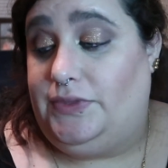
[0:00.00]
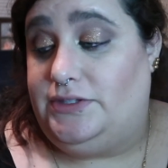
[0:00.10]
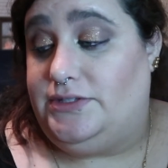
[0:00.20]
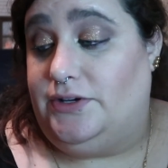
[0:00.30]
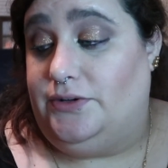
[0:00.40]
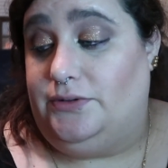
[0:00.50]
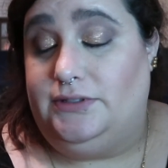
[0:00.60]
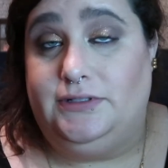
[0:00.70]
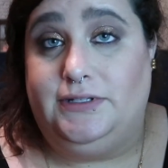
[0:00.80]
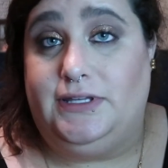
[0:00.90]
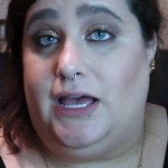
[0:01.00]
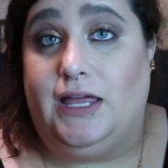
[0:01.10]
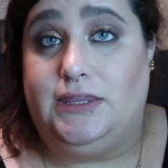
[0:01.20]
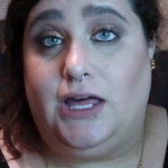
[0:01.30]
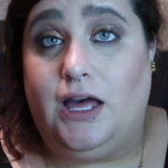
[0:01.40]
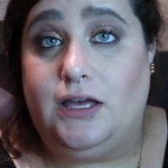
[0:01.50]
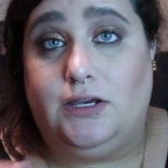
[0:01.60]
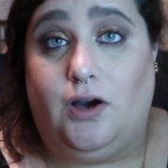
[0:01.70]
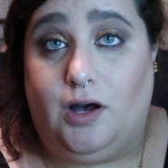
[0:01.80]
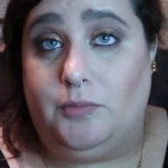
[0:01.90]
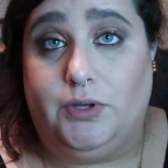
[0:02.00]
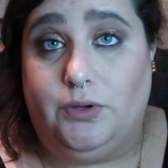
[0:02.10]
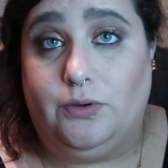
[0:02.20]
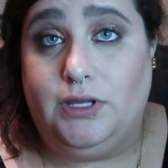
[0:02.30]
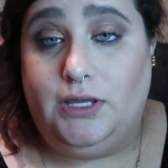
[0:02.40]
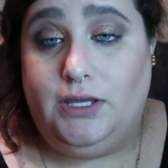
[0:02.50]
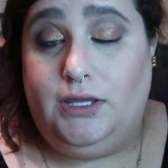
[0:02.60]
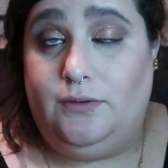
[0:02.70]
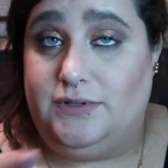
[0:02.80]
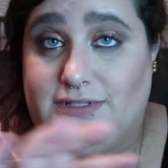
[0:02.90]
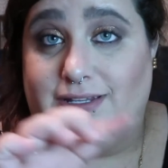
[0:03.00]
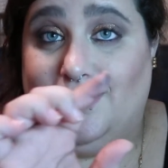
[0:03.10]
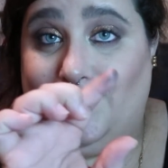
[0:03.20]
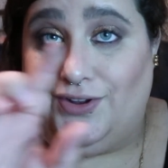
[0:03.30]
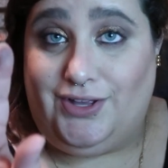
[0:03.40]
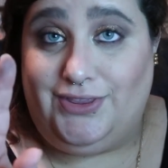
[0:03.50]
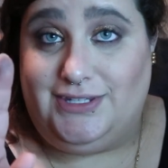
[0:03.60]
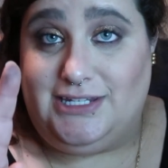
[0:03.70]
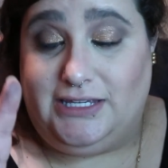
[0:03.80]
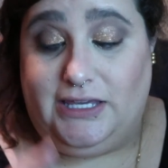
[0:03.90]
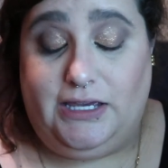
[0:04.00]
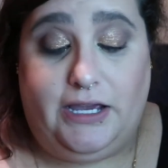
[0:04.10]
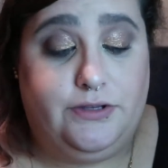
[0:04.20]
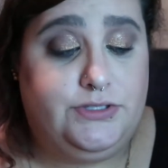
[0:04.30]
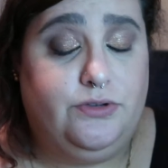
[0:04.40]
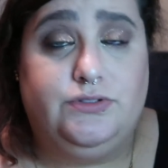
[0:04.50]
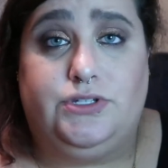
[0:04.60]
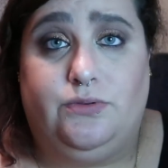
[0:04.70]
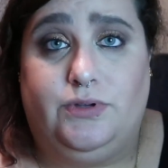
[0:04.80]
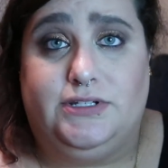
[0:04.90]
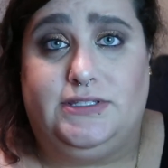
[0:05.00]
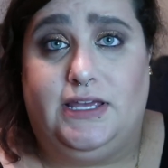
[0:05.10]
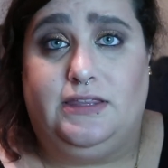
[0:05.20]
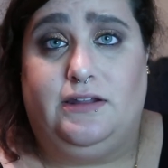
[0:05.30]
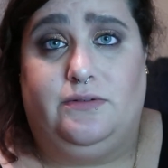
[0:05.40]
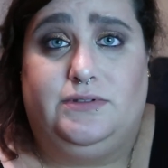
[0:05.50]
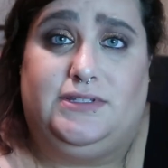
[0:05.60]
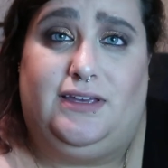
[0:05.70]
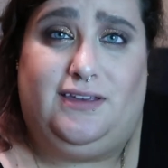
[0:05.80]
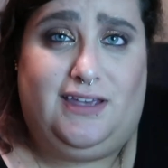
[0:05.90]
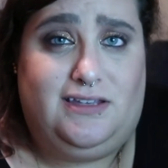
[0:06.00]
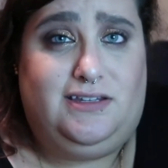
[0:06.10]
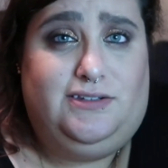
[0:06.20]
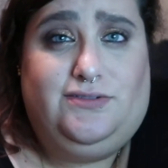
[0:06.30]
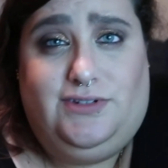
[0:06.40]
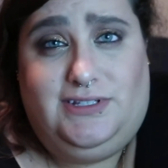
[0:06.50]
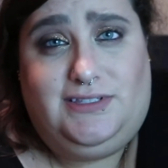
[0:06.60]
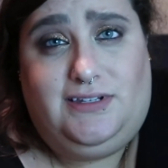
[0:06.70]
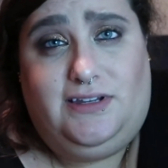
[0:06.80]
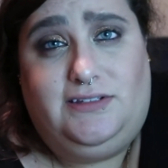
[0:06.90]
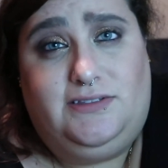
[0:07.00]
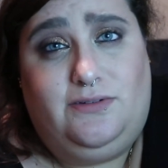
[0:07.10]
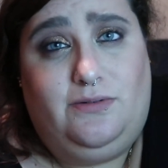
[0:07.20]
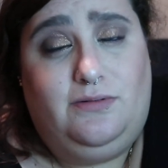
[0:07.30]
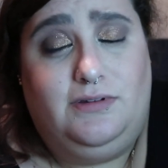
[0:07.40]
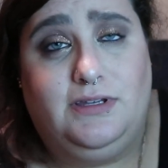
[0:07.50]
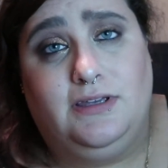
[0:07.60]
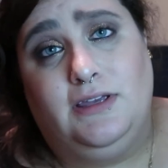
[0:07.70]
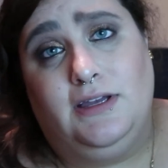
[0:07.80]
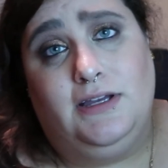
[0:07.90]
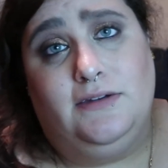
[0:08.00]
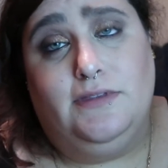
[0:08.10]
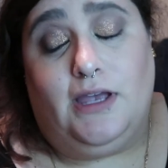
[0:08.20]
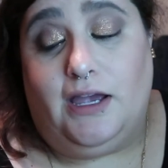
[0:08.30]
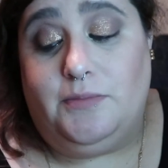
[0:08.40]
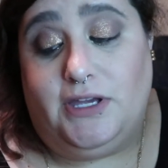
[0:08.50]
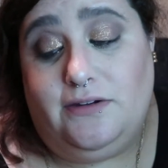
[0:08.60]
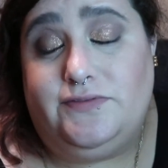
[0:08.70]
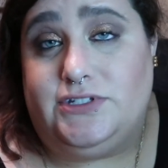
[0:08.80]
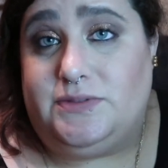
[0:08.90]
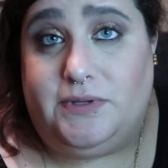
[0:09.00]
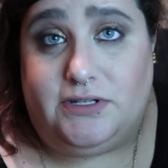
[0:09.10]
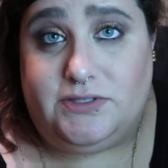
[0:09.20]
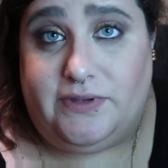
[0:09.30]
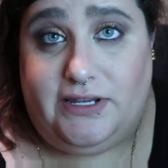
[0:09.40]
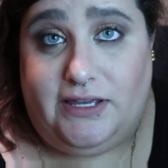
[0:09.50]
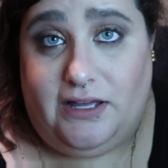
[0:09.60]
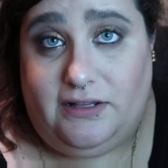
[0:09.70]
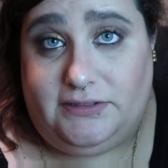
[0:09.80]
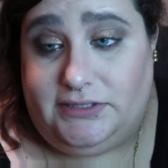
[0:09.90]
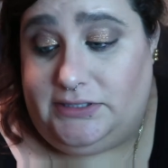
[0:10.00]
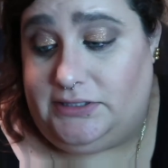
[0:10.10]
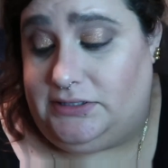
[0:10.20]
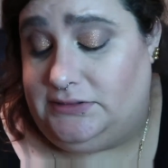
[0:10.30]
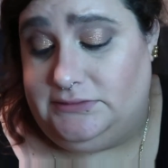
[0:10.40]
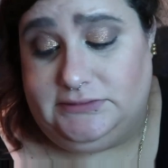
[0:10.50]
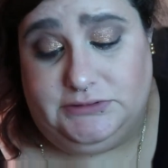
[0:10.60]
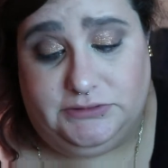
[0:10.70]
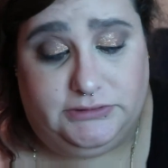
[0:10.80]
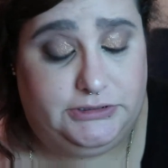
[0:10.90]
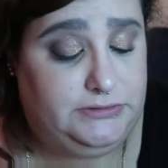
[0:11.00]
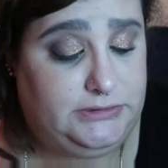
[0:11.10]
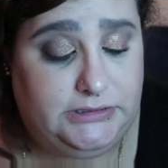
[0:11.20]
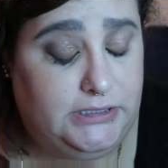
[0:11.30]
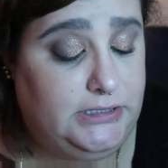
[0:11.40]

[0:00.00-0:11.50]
So yeah, that combo was not the ticket. I also do want to say that it was like 80 degrees today, so I might have just been a sweaty gal. Who knows?